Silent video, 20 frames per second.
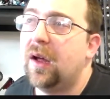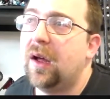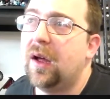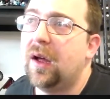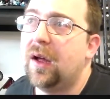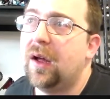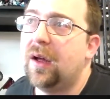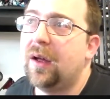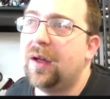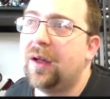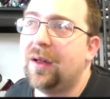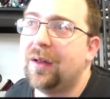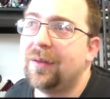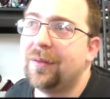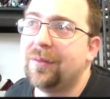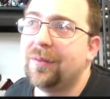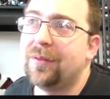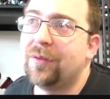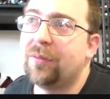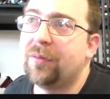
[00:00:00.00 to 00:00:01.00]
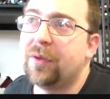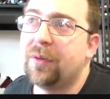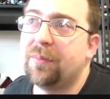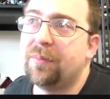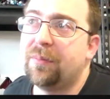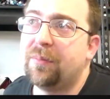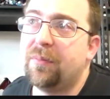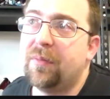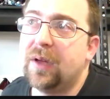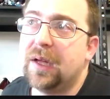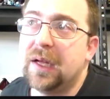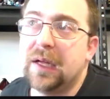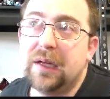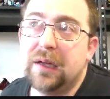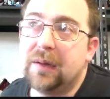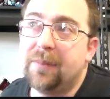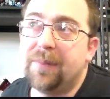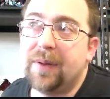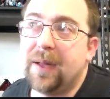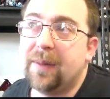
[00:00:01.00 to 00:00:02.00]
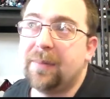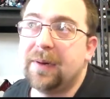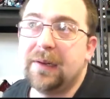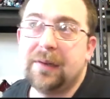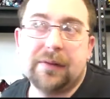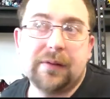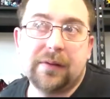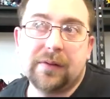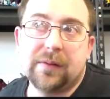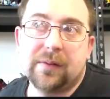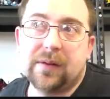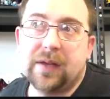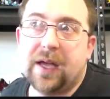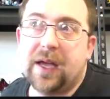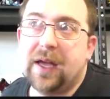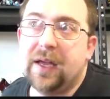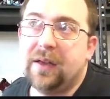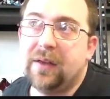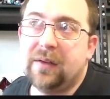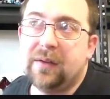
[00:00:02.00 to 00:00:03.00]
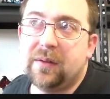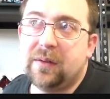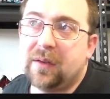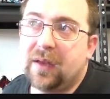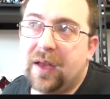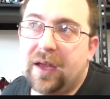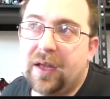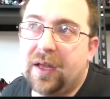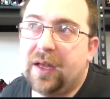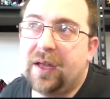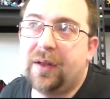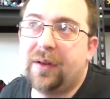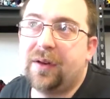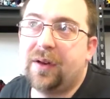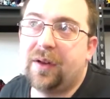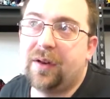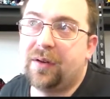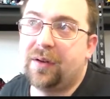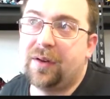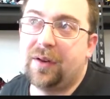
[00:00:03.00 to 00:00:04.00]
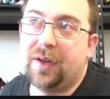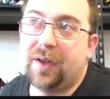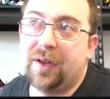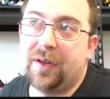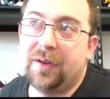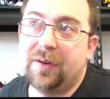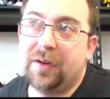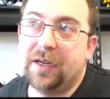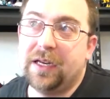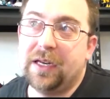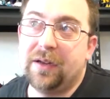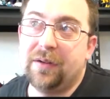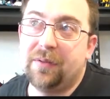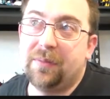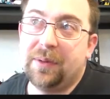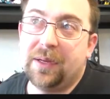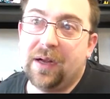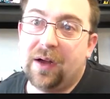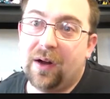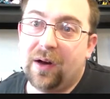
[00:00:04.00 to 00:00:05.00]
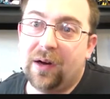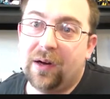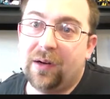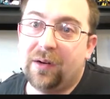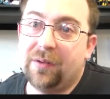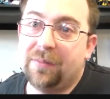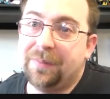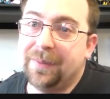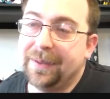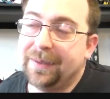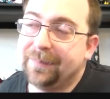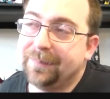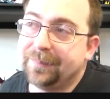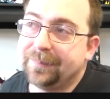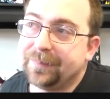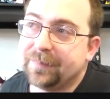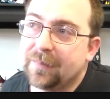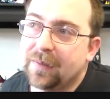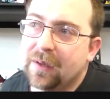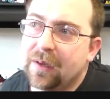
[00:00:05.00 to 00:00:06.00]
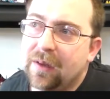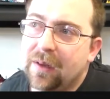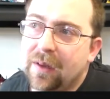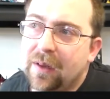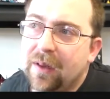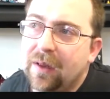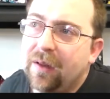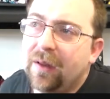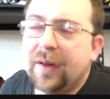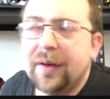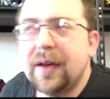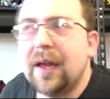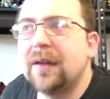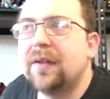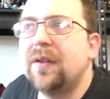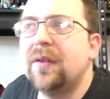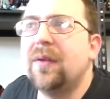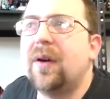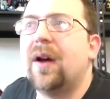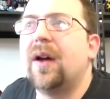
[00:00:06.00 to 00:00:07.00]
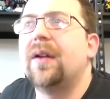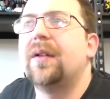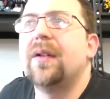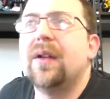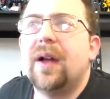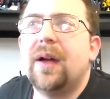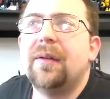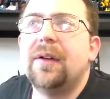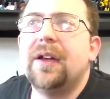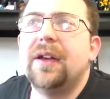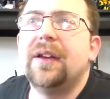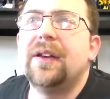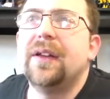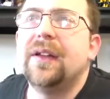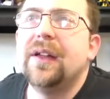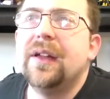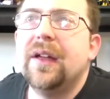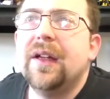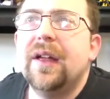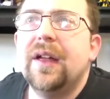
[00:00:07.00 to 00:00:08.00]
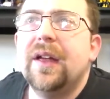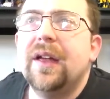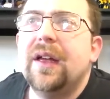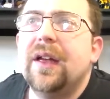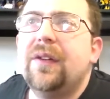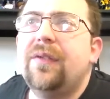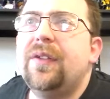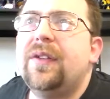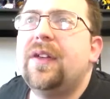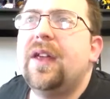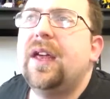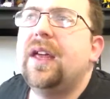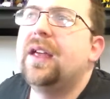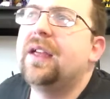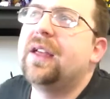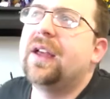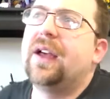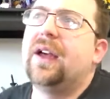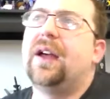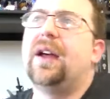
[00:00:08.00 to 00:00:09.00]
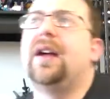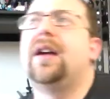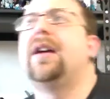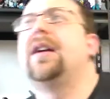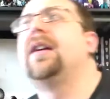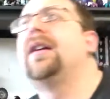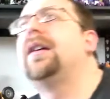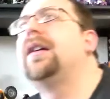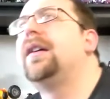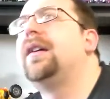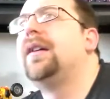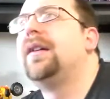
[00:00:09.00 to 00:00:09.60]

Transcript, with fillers: uh, some of the Abominus guys. I, I, I, it would be hard, but not, uh, not too hard. I mean, if you take. Uh,